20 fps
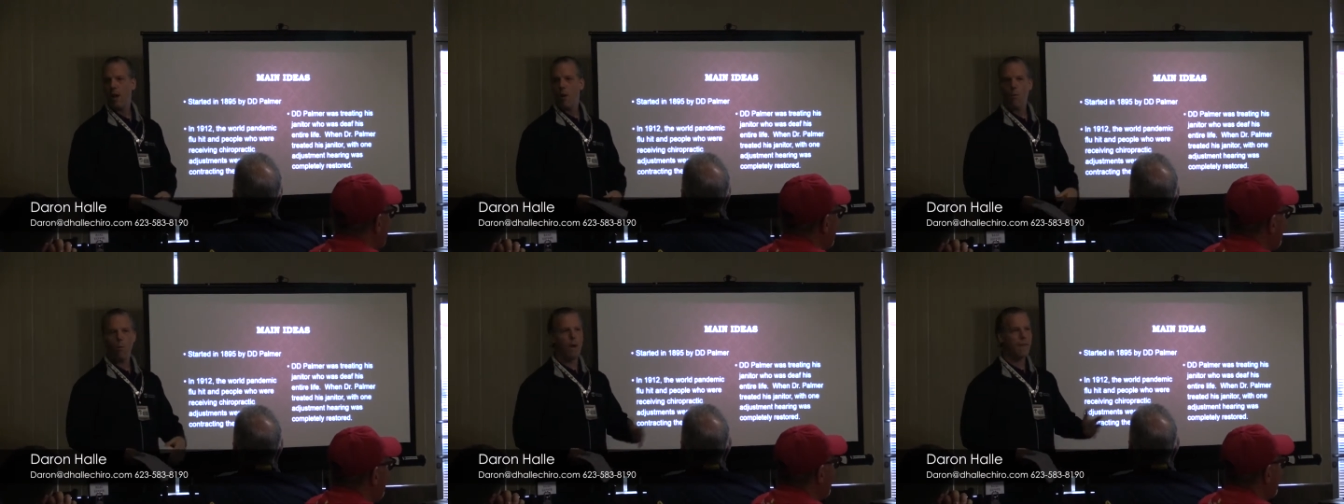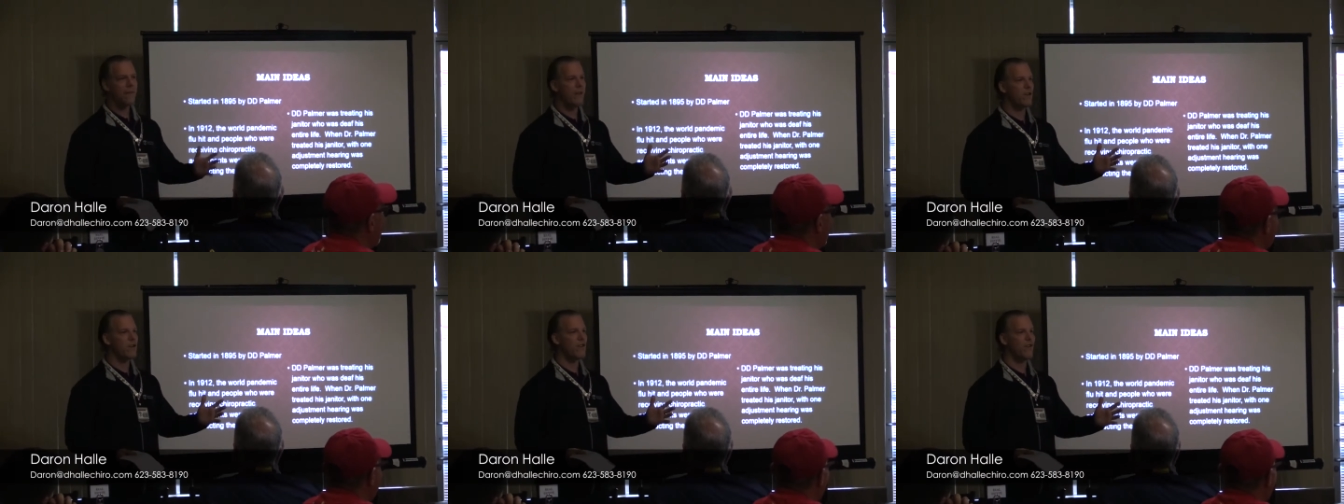
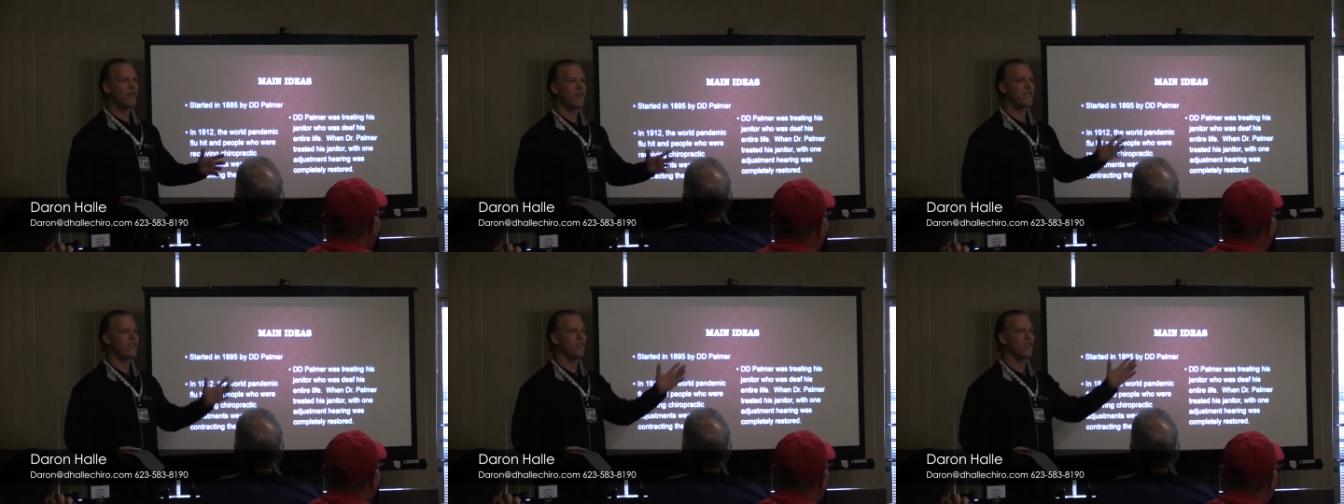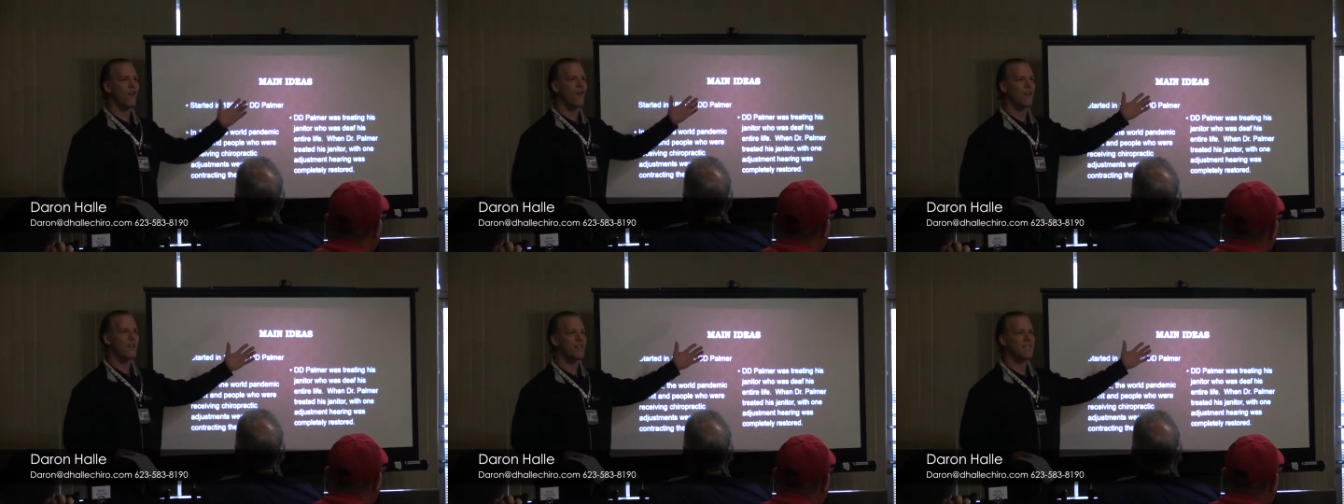what they're doing is
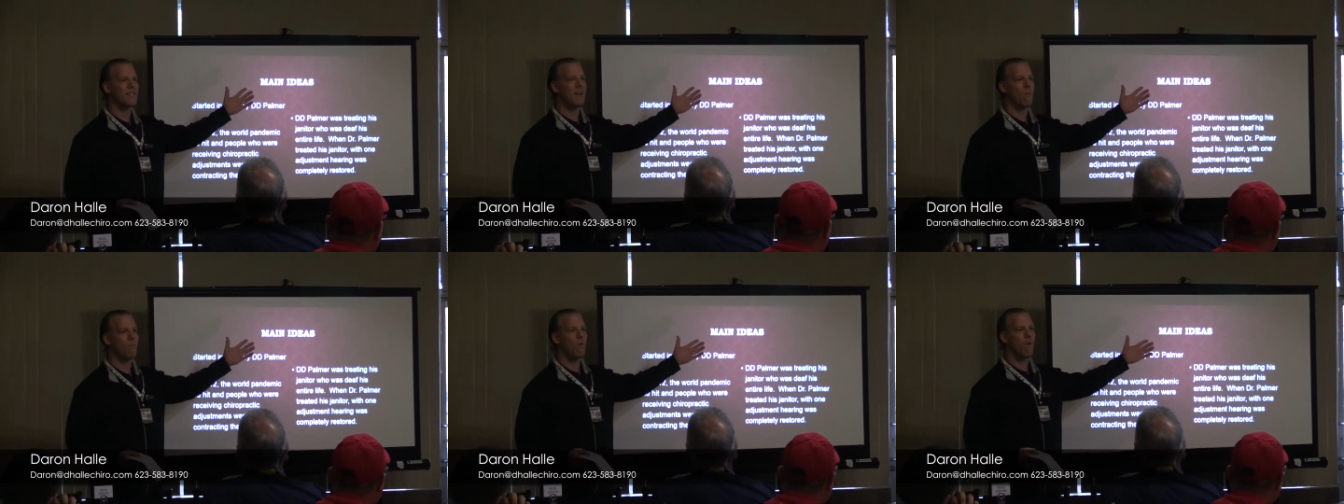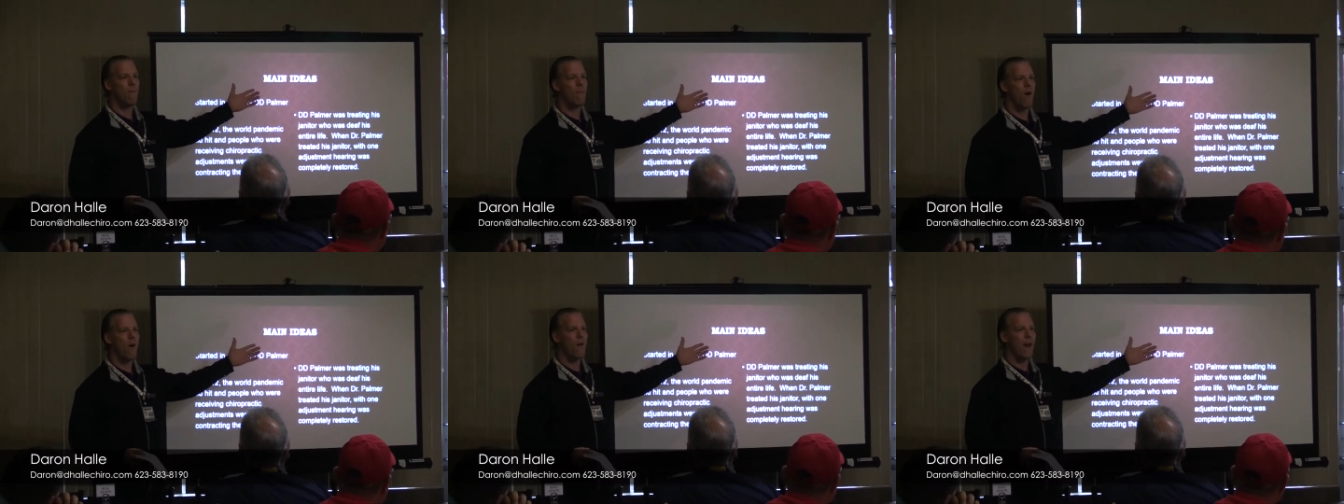they're going to some
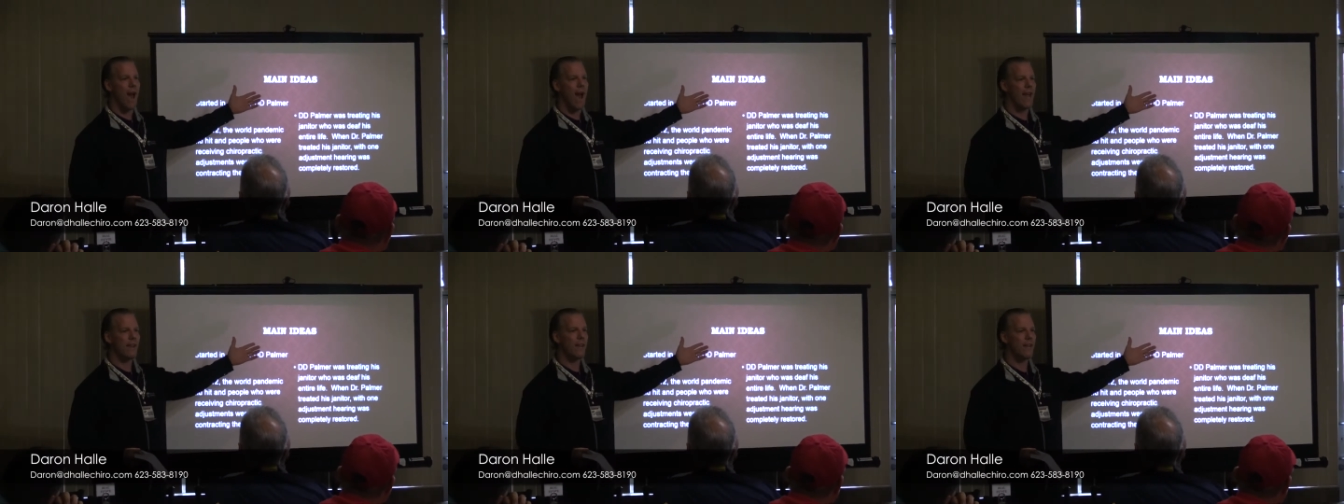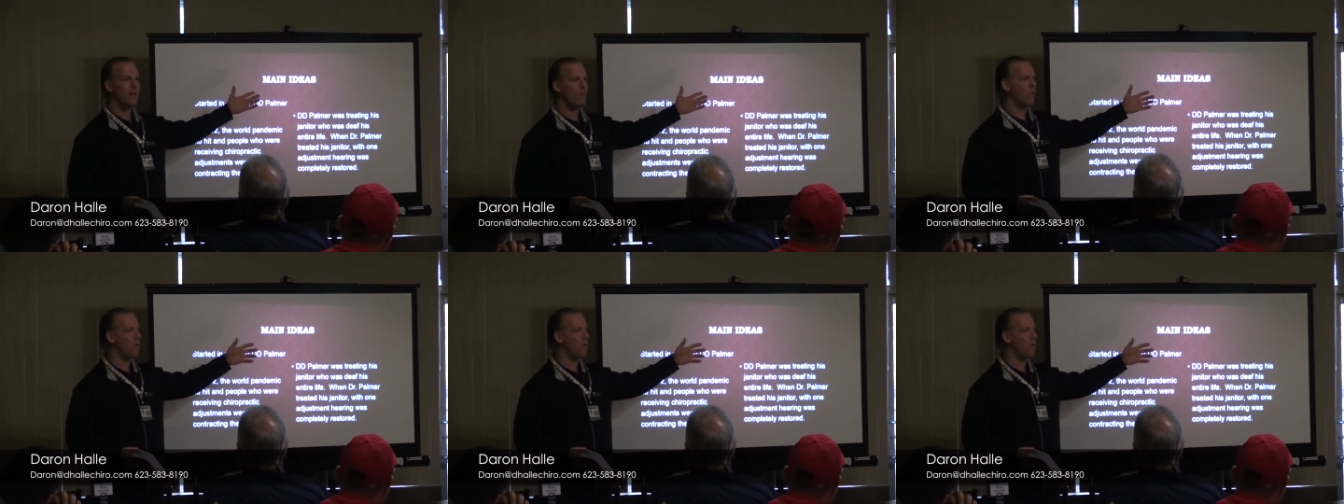remote island